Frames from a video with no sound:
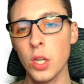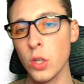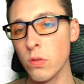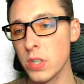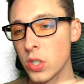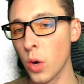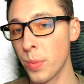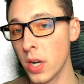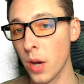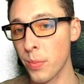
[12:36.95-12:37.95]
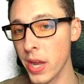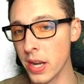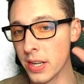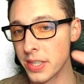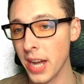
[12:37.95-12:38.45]
you've just opened up
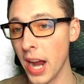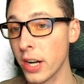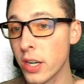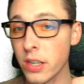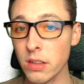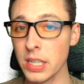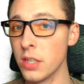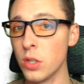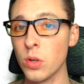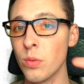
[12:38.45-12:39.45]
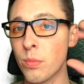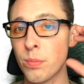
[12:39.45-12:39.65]
an entirely new